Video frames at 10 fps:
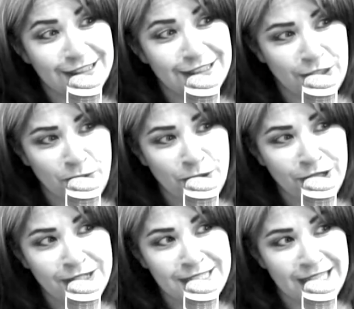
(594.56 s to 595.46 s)
2
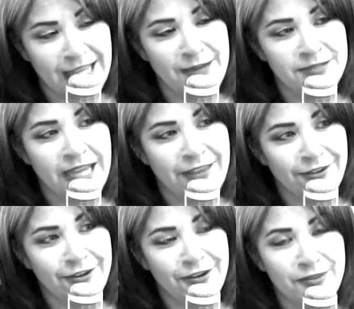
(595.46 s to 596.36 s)
words that came
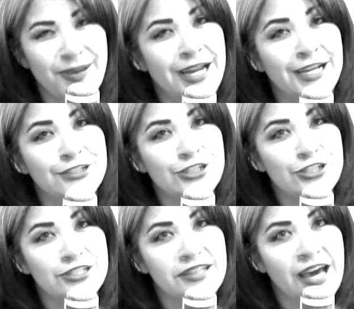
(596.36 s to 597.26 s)
together on the
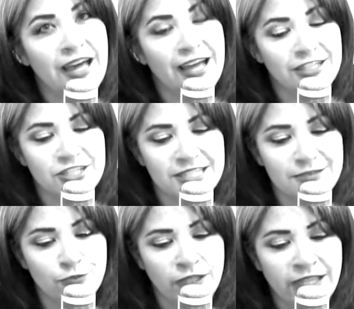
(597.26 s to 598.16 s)
page that I
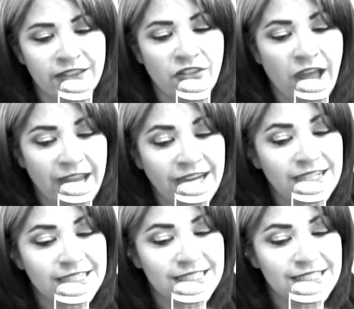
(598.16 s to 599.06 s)
just really
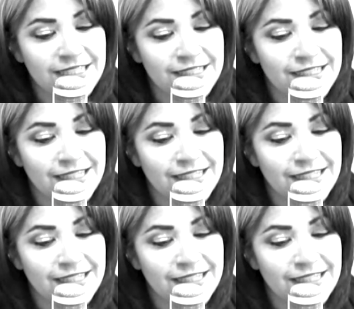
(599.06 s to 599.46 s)
liked